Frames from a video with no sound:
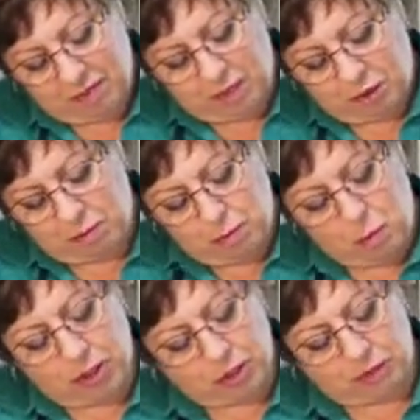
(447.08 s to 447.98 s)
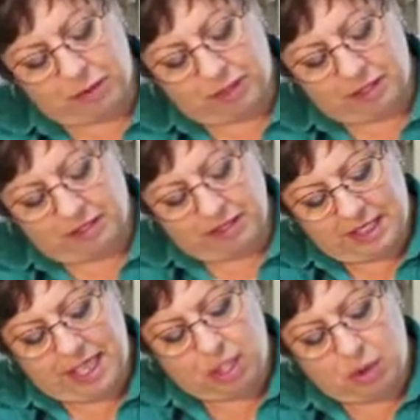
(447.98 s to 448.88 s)
They're wonderful.
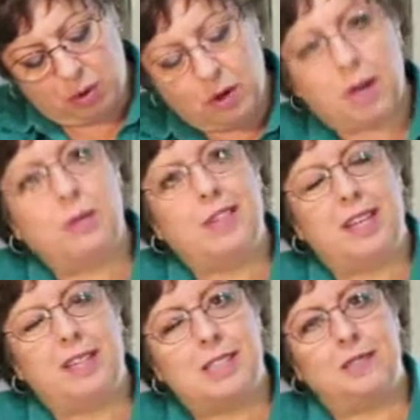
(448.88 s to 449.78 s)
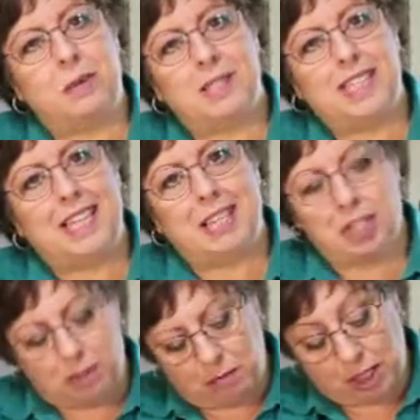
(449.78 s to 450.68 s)
They go great with Dana's Famous Quiche.
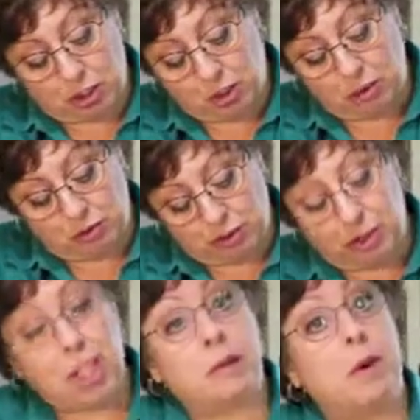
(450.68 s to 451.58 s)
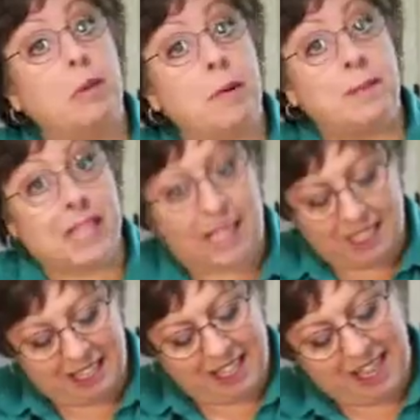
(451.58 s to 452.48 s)
So make sure you check my website,
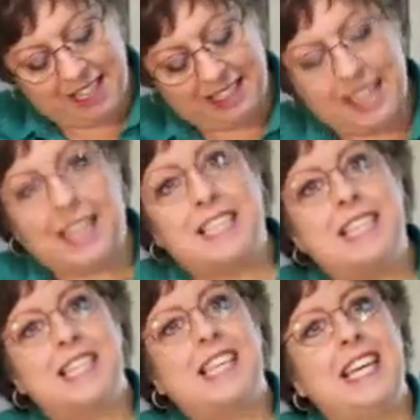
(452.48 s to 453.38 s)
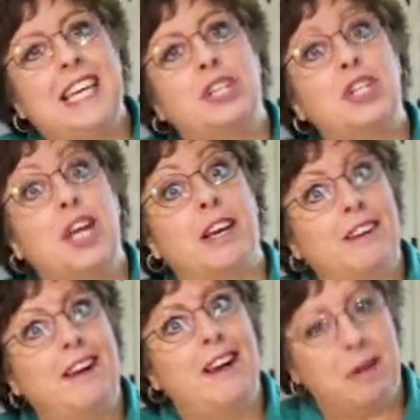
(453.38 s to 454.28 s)

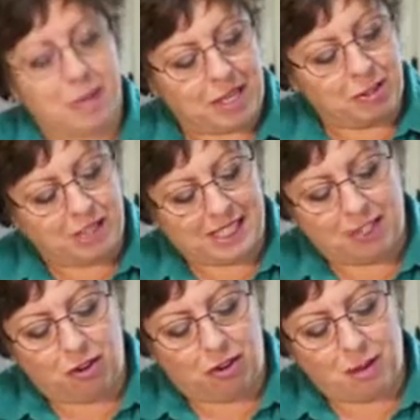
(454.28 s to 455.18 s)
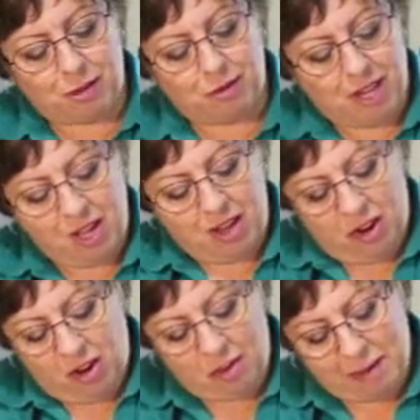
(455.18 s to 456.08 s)
danasquiche.com, and you'll see all my
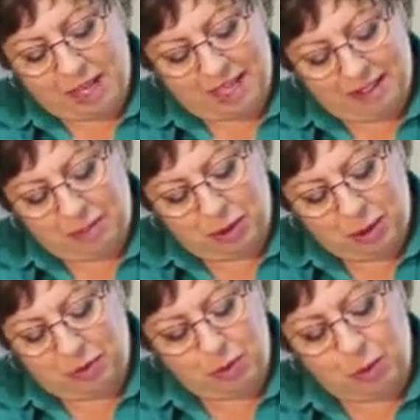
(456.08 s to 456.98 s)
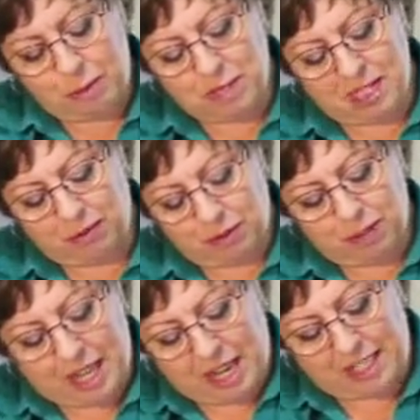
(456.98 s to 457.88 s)
beautiful website for
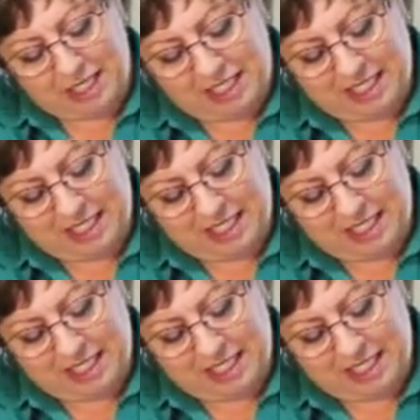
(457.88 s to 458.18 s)
that.